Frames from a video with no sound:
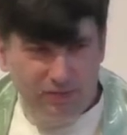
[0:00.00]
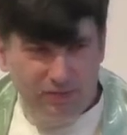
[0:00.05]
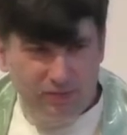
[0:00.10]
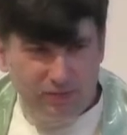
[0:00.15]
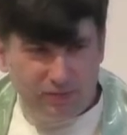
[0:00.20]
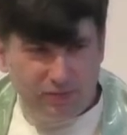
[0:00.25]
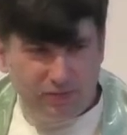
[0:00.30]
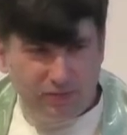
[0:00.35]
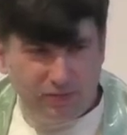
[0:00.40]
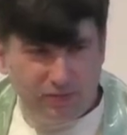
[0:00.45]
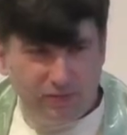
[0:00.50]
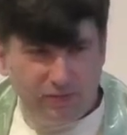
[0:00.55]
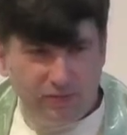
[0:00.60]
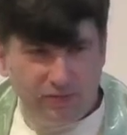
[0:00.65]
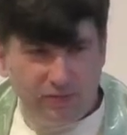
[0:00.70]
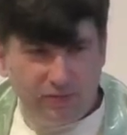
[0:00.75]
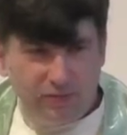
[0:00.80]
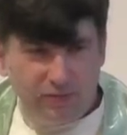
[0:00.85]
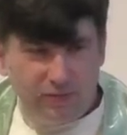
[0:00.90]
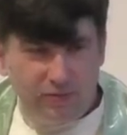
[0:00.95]

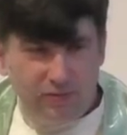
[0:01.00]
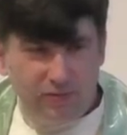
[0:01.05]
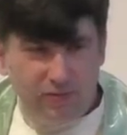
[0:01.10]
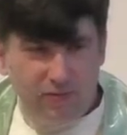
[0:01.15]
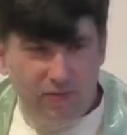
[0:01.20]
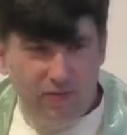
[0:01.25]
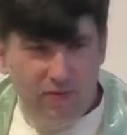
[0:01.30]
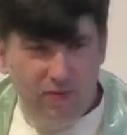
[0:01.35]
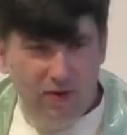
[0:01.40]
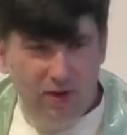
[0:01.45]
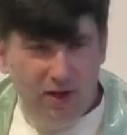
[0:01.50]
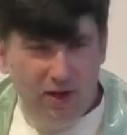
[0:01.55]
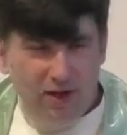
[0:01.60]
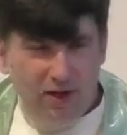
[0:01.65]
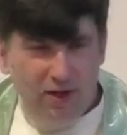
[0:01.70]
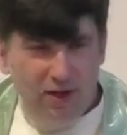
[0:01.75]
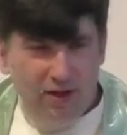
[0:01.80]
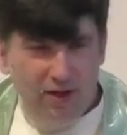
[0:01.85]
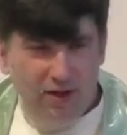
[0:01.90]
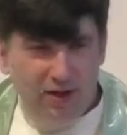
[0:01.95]

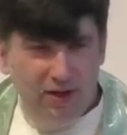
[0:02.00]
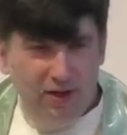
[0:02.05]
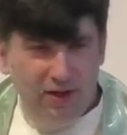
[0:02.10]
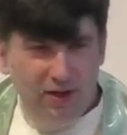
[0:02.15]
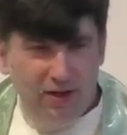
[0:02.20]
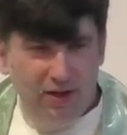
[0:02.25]
No one is speaking in this clip.